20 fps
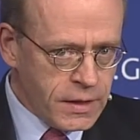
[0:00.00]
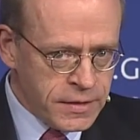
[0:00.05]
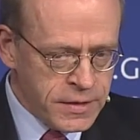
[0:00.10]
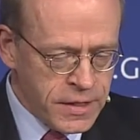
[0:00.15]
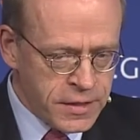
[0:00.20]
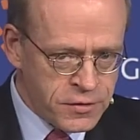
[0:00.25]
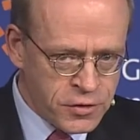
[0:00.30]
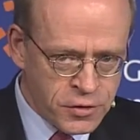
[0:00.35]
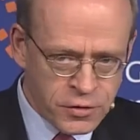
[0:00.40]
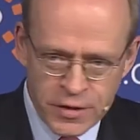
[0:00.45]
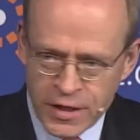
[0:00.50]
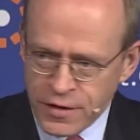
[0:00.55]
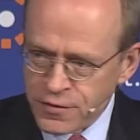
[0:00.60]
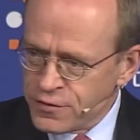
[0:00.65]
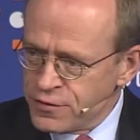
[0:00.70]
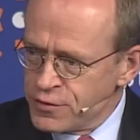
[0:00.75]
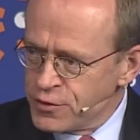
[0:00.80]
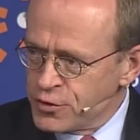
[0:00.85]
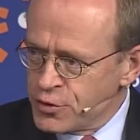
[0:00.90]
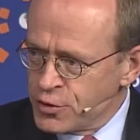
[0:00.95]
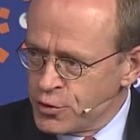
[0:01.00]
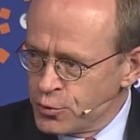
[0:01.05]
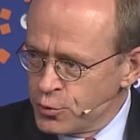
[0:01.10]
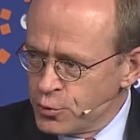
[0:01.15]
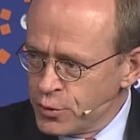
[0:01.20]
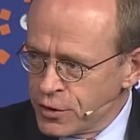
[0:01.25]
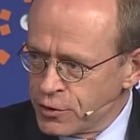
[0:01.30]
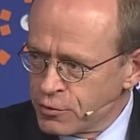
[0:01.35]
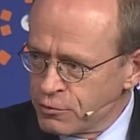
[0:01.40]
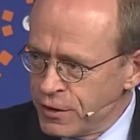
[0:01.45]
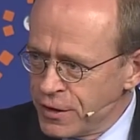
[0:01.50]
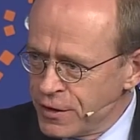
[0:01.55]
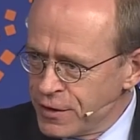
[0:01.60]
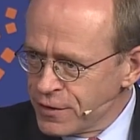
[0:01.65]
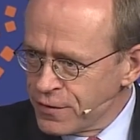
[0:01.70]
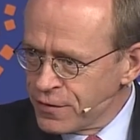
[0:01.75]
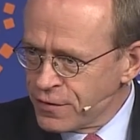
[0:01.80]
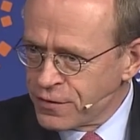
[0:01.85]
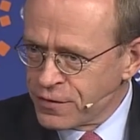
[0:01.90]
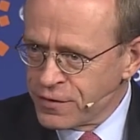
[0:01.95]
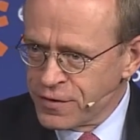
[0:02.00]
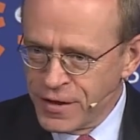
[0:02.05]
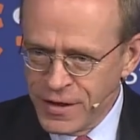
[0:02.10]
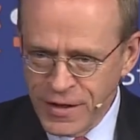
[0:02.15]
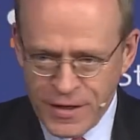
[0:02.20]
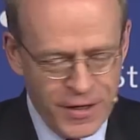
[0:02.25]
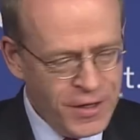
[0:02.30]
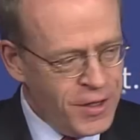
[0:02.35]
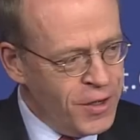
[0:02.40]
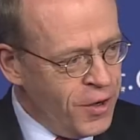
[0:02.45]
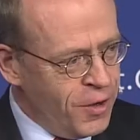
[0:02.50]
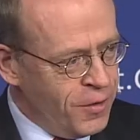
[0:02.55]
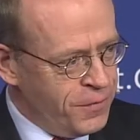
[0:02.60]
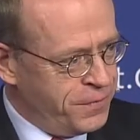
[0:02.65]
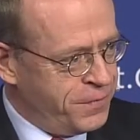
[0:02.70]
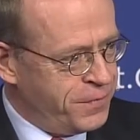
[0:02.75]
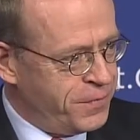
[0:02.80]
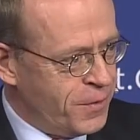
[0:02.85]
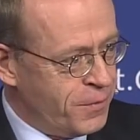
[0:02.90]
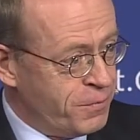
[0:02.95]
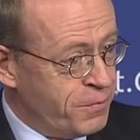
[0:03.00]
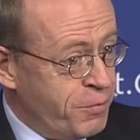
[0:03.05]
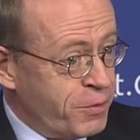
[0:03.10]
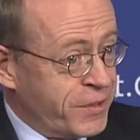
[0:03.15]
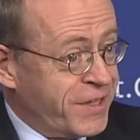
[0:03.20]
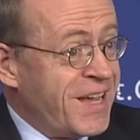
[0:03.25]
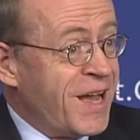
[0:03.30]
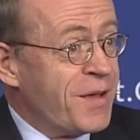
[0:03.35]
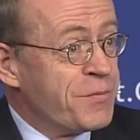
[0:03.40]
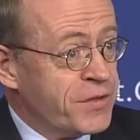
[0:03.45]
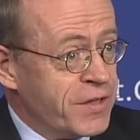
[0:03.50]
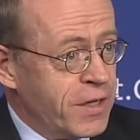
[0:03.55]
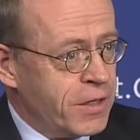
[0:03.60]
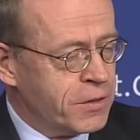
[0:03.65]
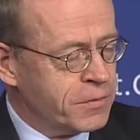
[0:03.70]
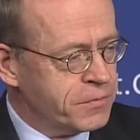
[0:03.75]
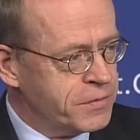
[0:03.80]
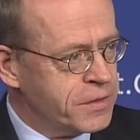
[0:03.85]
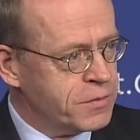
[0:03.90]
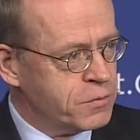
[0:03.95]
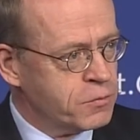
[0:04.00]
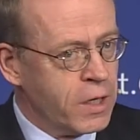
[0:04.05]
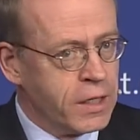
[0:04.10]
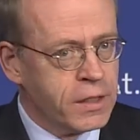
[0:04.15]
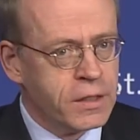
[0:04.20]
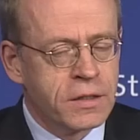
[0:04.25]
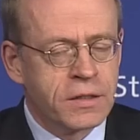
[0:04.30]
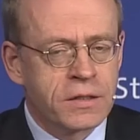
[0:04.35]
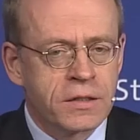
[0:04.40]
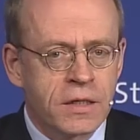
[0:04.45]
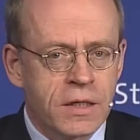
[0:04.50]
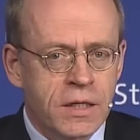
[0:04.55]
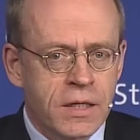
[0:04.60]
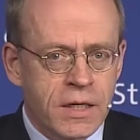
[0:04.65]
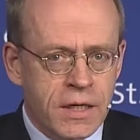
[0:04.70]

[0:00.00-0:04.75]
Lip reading: that connects the two ingredients of what comes out of it, wealth,